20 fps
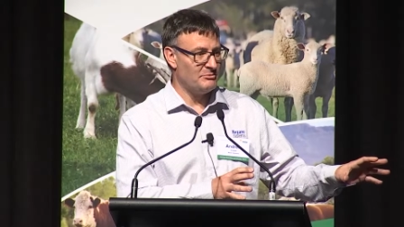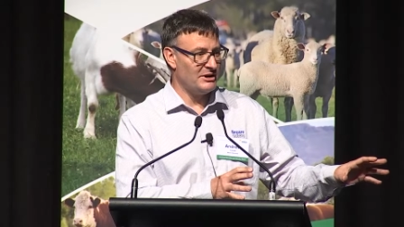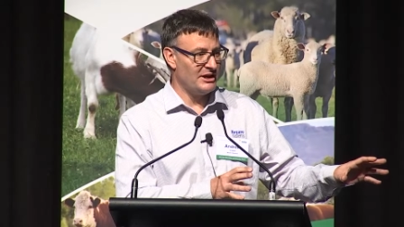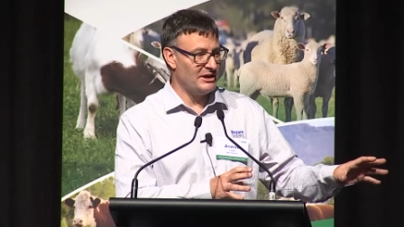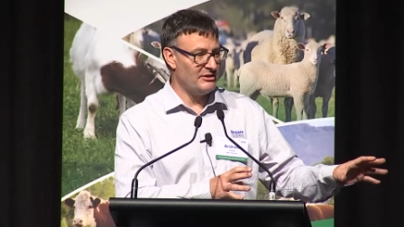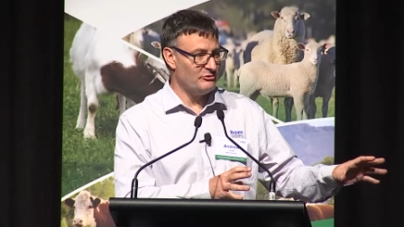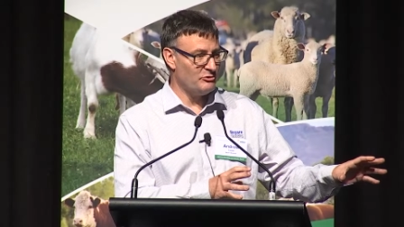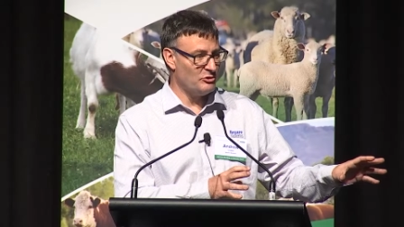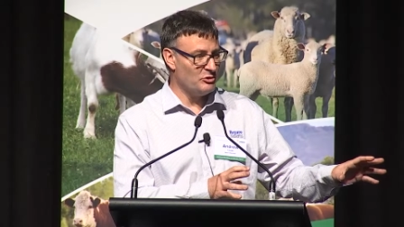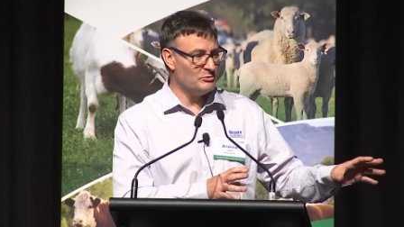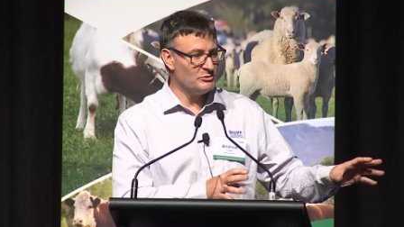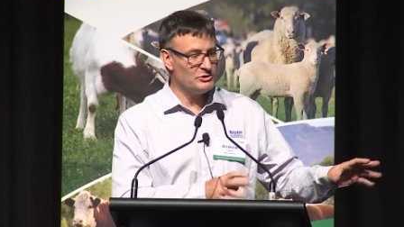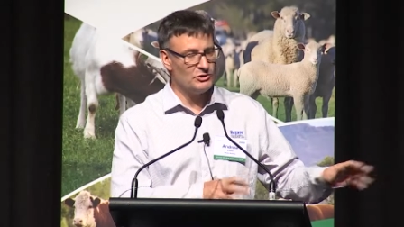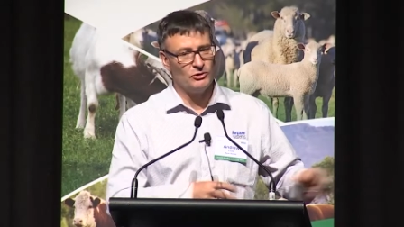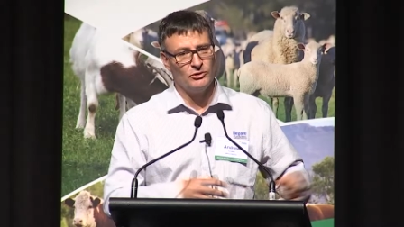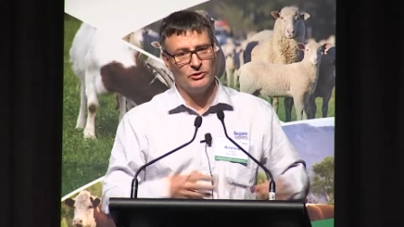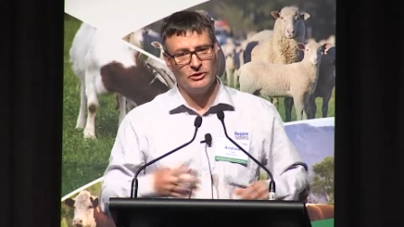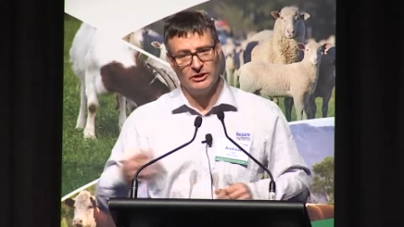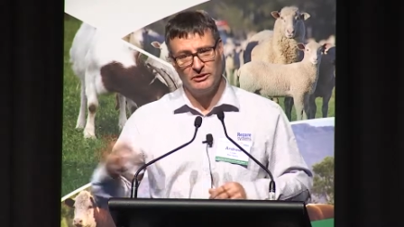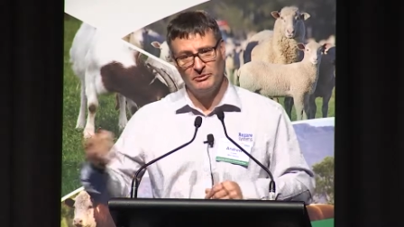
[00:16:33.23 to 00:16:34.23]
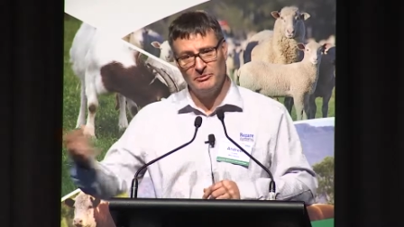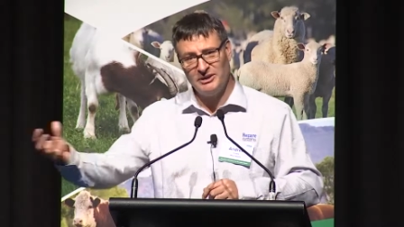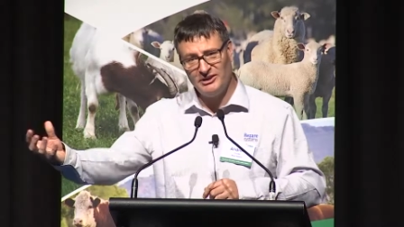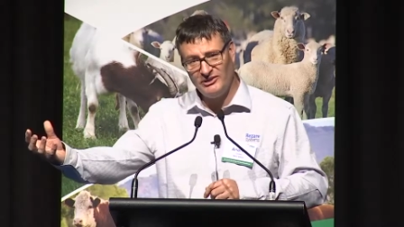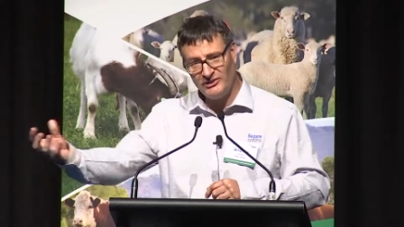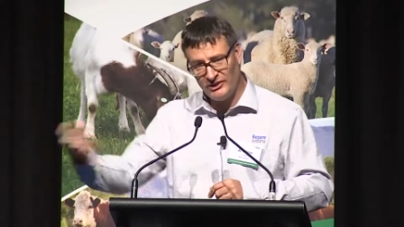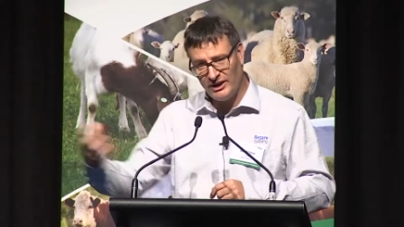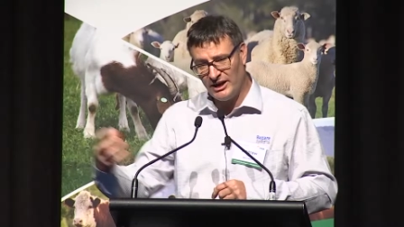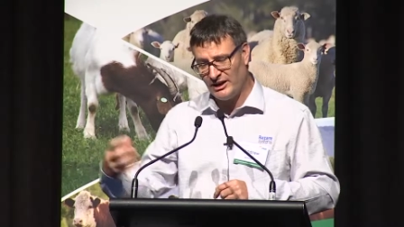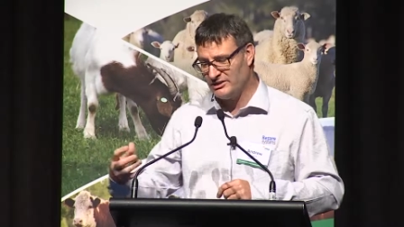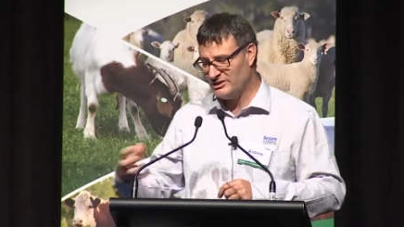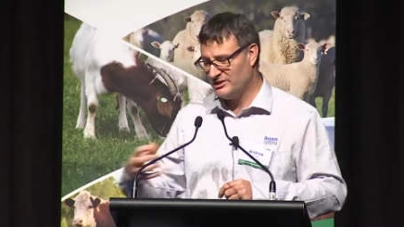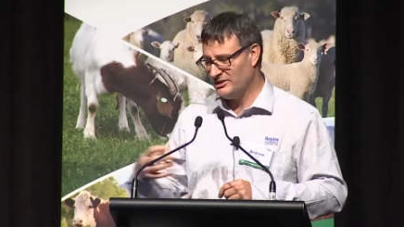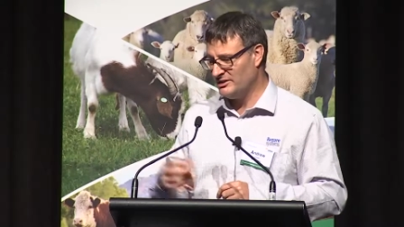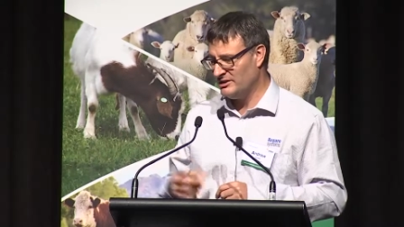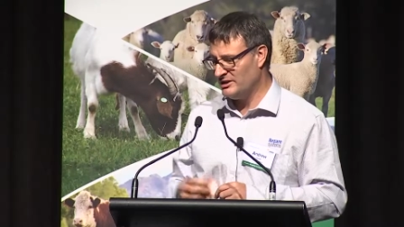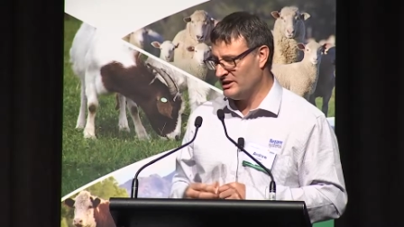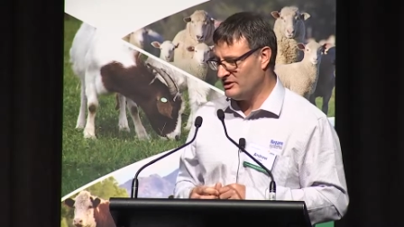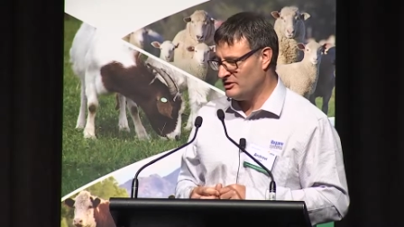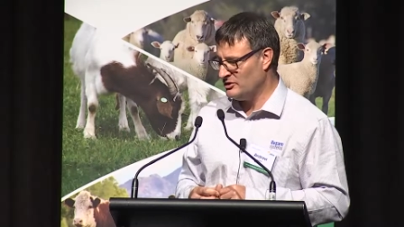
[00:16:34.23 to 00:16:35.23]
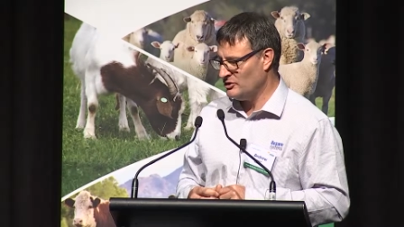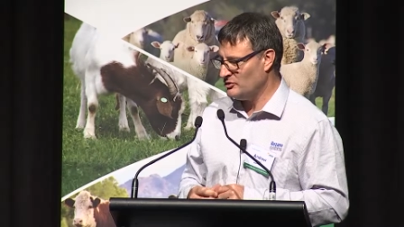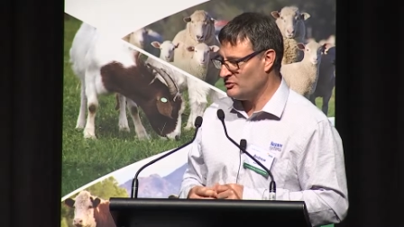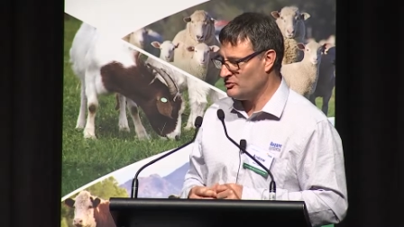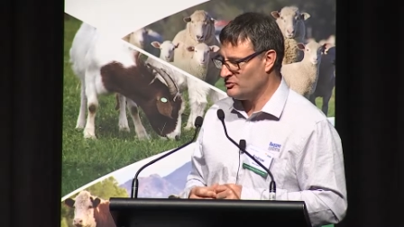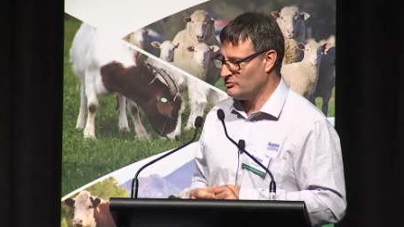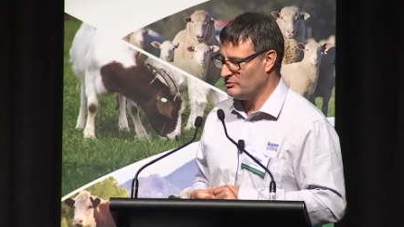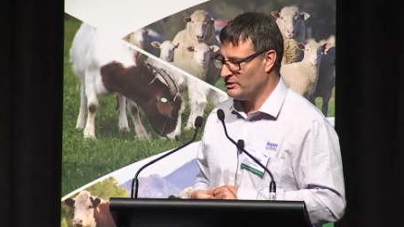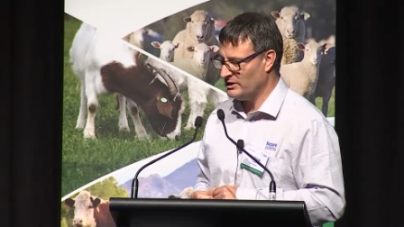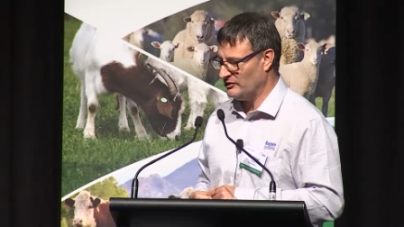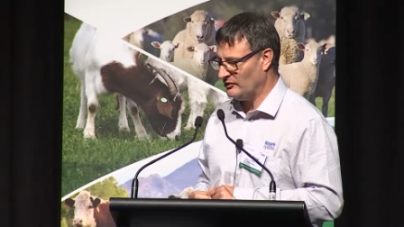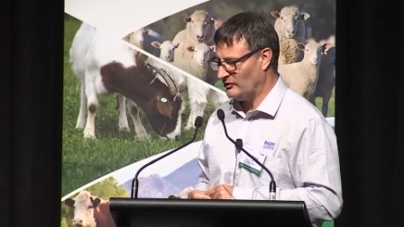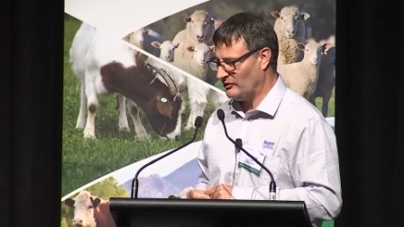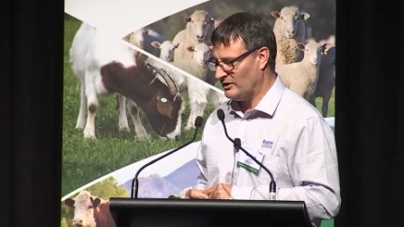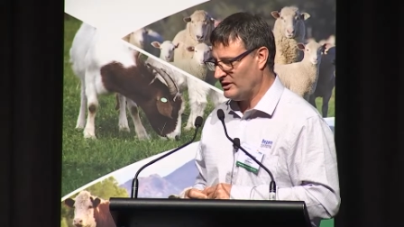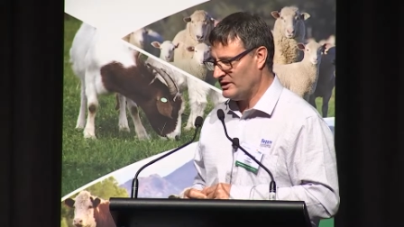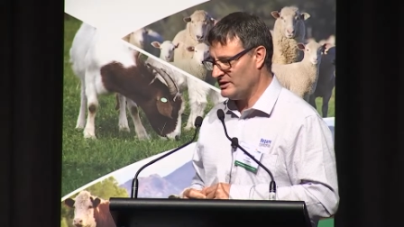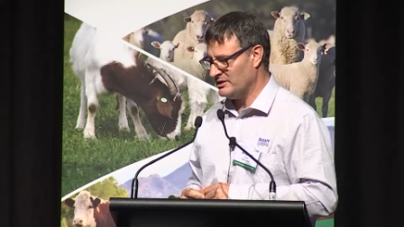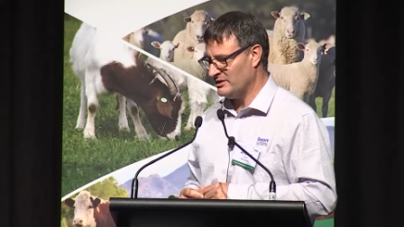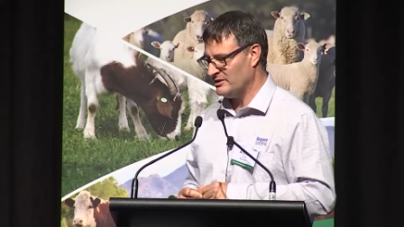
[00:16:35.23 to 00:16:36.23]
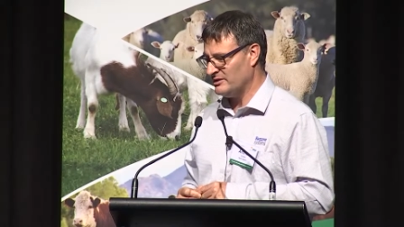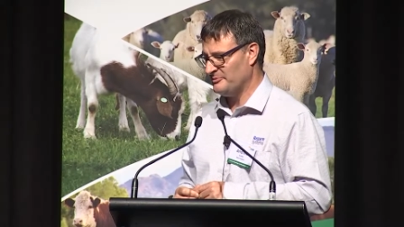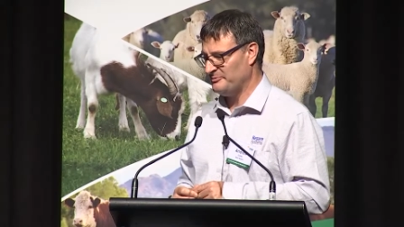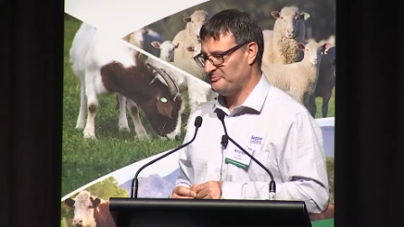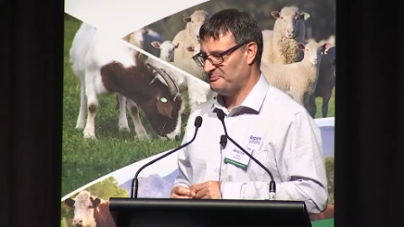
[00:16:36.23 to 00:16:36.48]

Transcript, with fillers: platforms or it can be sucked in and used when it's needed.